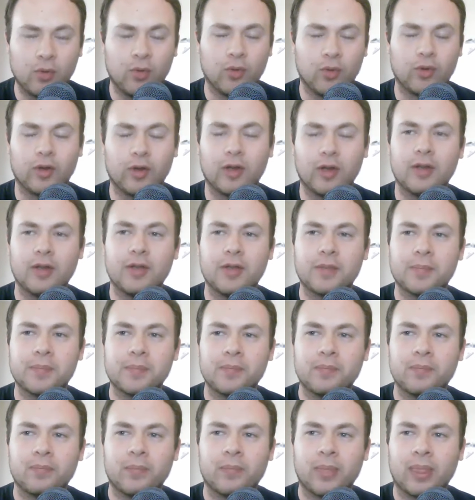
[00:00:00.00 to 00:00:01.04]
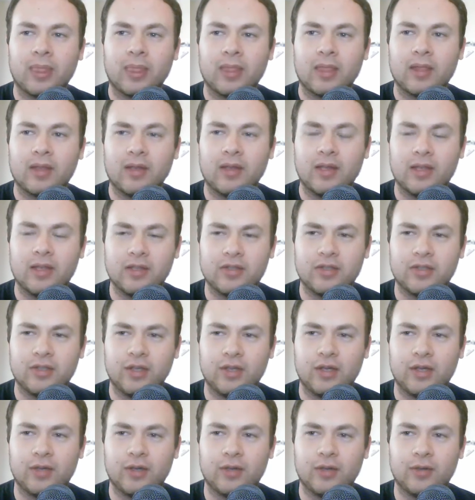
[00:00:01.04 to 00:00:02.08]
more, and
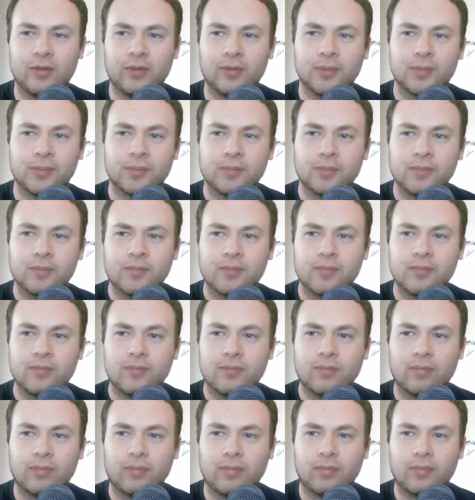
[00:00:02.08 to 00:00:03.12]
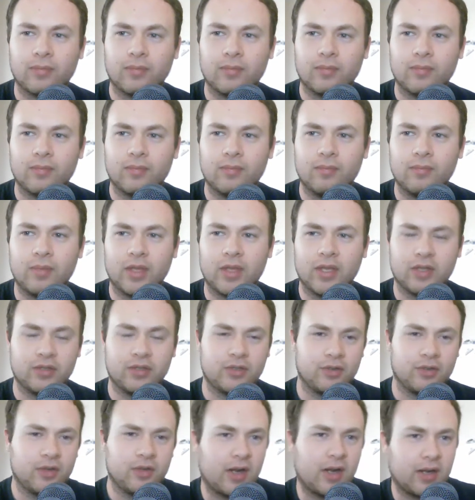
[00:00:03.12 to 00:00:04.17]
so because
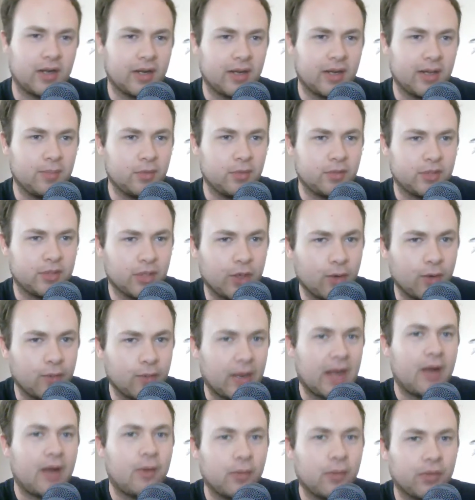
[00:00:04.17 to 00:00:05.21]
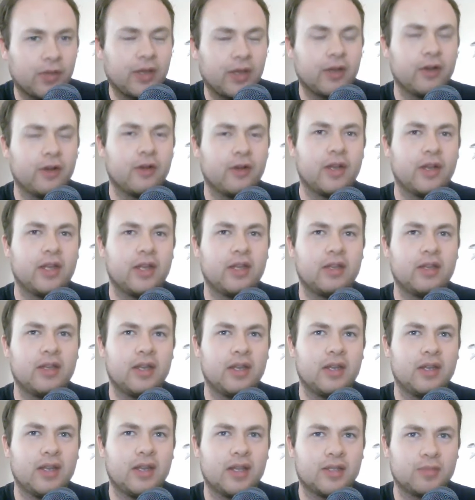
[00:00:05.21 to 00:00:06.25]
you're not able to go out there and
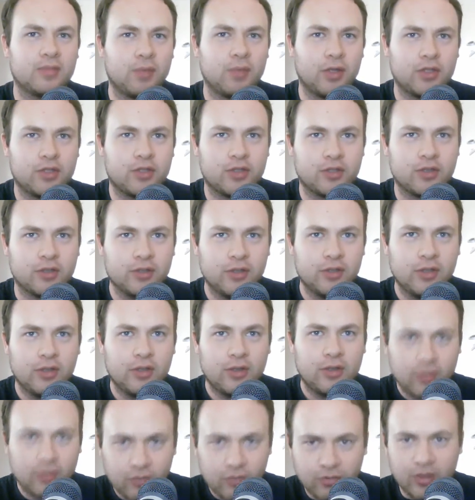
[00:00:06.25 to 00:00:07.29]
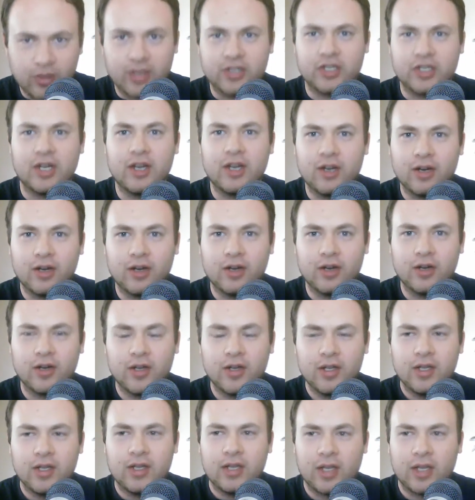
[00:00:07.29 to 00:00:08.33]
get as much fresh air
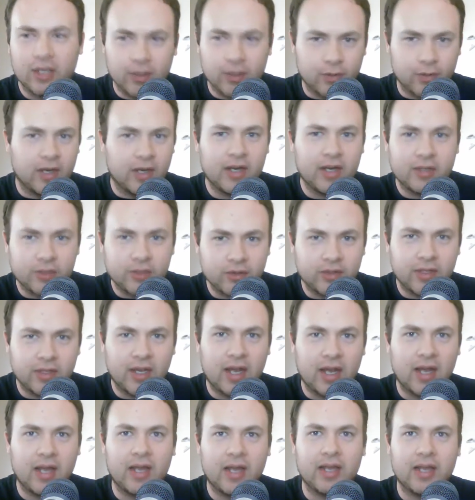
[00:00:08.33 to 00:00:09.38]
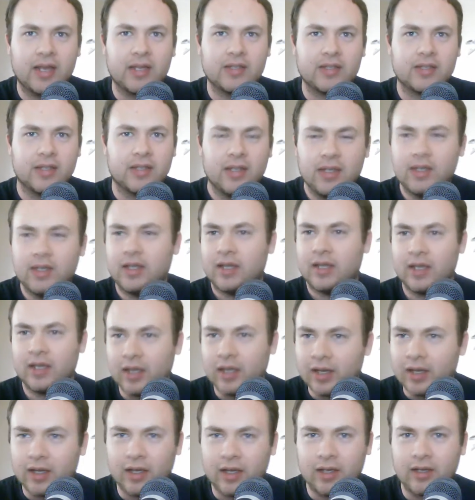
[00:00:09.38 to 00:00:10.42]
and or exercise
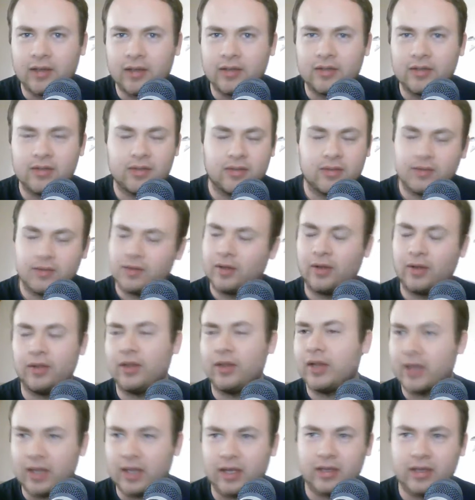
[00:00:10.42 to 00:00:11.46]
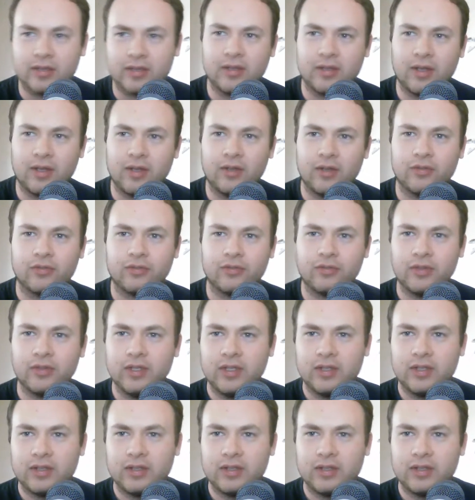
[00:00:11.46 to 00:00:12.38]
and all that kind of stuff